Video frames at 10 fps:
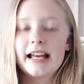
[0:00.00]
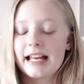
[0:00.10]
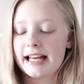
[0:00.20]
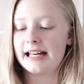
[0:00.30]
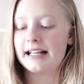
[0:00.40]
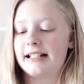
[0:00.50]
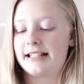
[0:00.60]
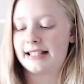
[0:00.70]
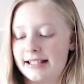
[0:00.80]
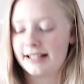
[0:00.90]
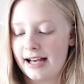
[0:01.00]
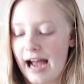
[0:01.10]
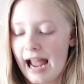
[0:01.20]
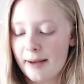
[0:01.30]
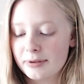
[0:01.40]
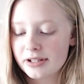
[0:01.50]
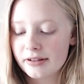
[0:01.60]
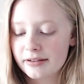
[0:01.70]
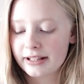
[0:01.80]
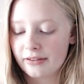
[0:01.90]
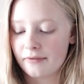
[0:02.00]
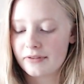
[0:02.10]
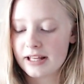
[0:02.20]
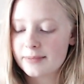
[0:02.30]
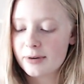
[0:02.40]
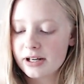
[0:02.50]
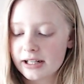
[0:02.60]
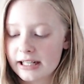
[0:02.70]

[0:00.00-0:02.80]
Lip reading: I absolutely loved this book.